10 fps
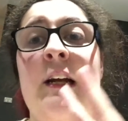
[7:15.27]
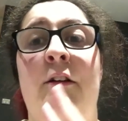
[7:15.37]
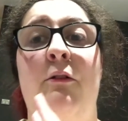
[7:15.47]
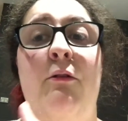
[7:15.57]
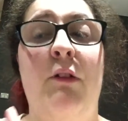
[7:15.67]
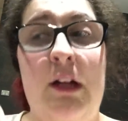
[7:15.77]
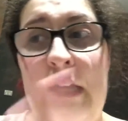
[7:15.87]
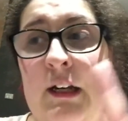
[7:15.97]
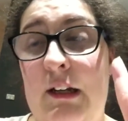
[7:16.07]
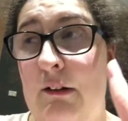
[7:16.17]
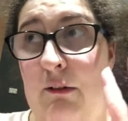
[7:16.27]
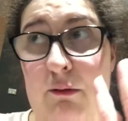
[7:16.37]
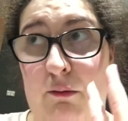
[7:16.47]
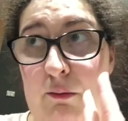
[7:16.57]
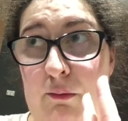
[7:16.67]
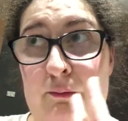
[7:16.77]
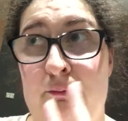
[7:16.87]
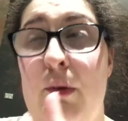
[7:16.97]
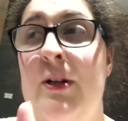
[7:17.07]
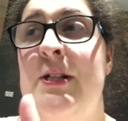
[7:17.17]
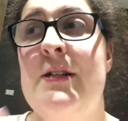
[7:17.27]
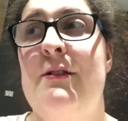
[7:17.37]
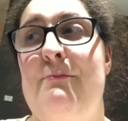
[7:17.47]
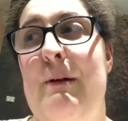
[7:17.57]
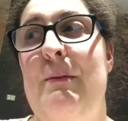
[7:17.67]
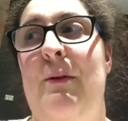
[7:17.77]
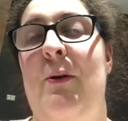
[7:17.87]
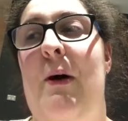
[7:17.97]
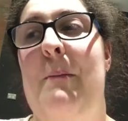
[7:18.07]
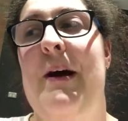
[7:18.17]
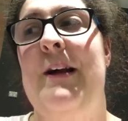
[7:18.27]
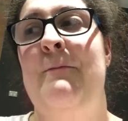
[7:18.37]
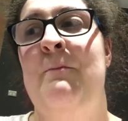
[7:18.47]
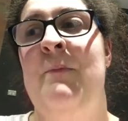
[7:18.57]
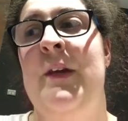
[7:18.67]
and most of the people who I met.